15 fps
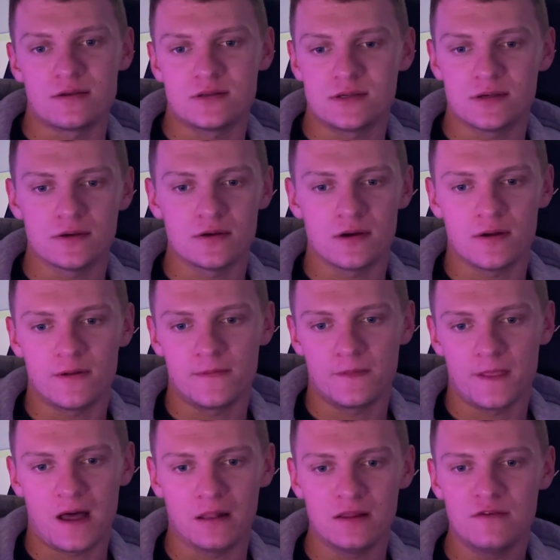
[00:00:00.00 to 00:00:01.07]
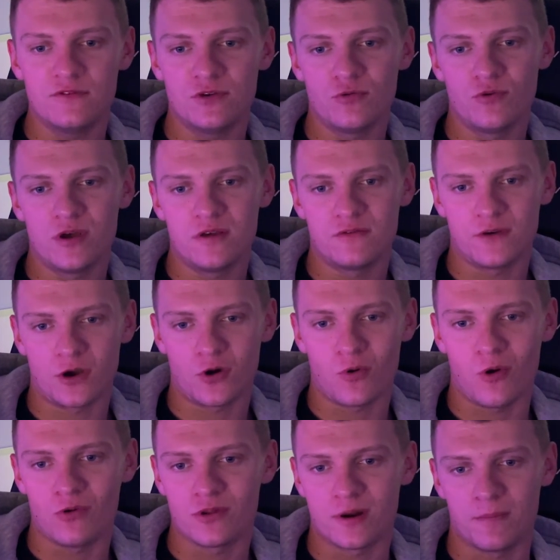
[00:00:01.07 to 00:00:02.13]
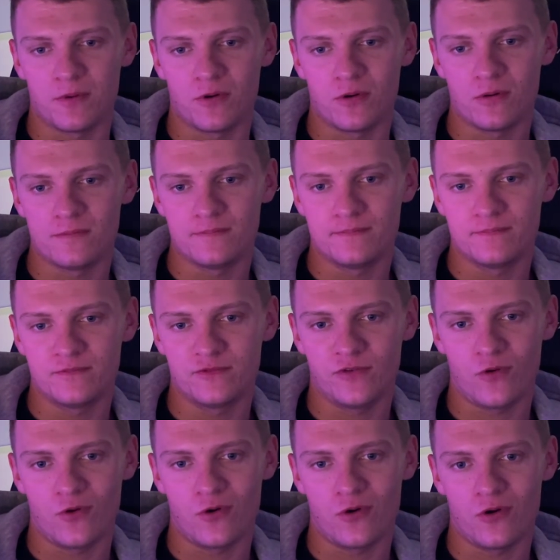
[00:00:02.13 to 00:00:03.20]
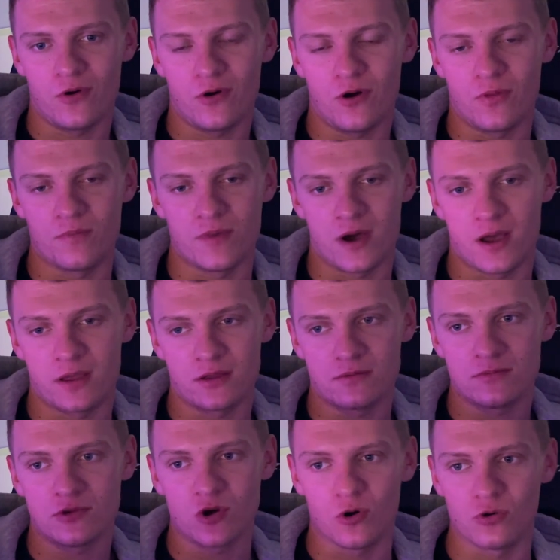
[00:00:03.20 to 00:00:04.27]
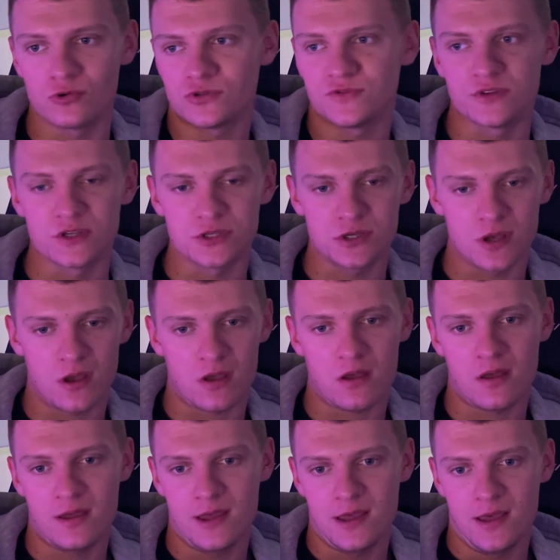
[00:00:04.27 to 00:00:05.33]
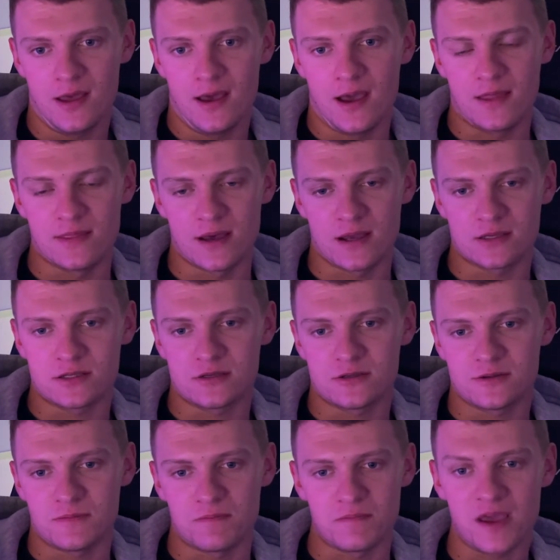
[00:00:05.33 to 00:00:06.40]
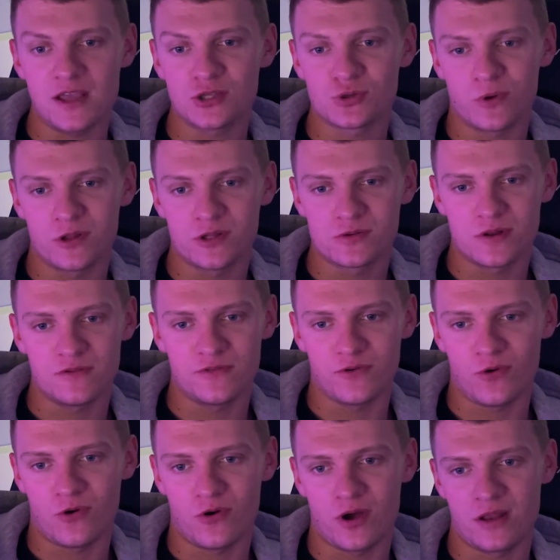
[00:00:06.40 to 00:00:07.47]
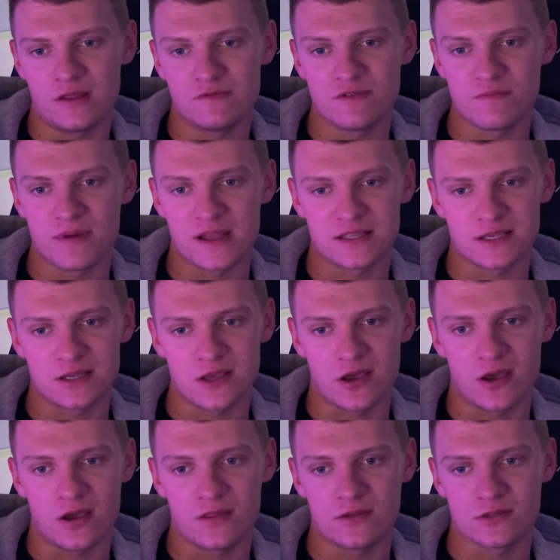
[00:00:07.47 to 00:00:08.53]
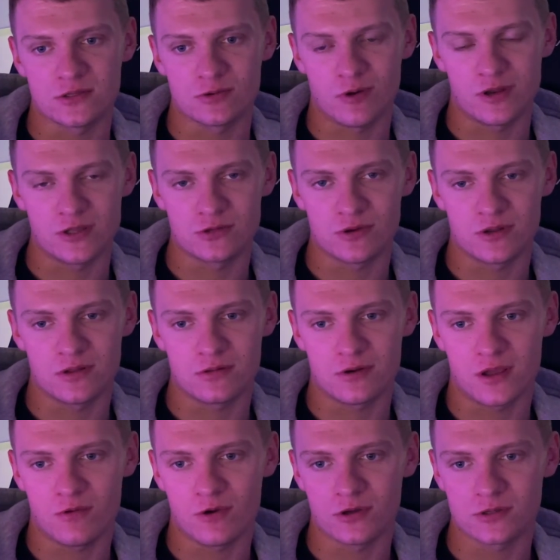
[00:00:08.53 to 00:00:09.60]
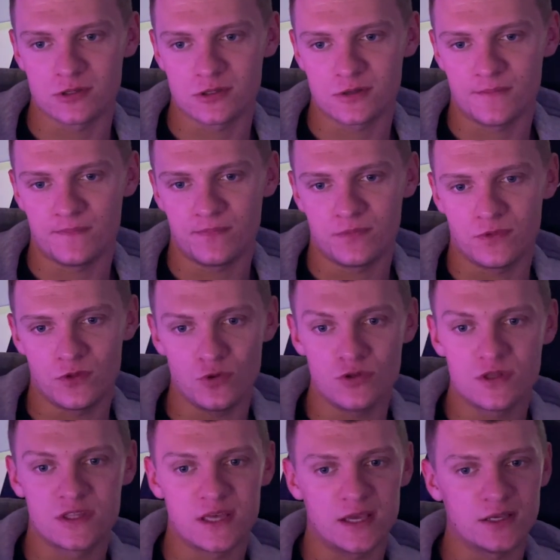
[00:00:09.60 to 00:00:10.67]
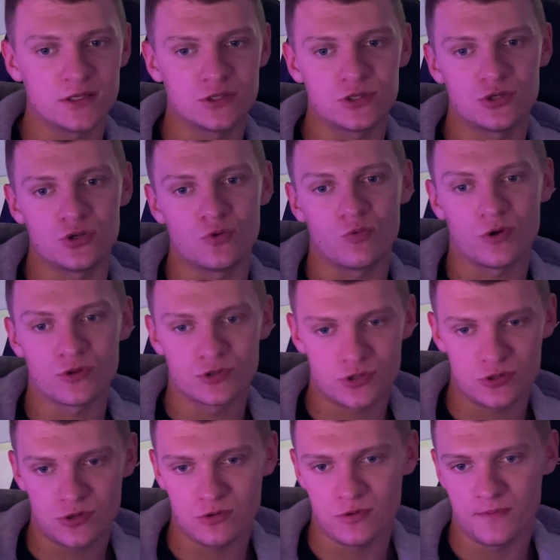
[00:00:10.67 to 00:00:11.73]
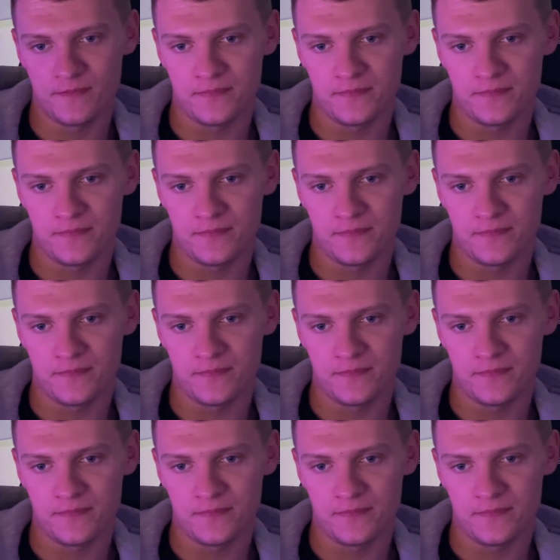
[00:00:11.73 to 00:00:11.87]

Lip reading: So I'll leave you with a quote that I put on my goals for this year. And that's, make 2024 an even better year than 2023 was. Do the things you want to do.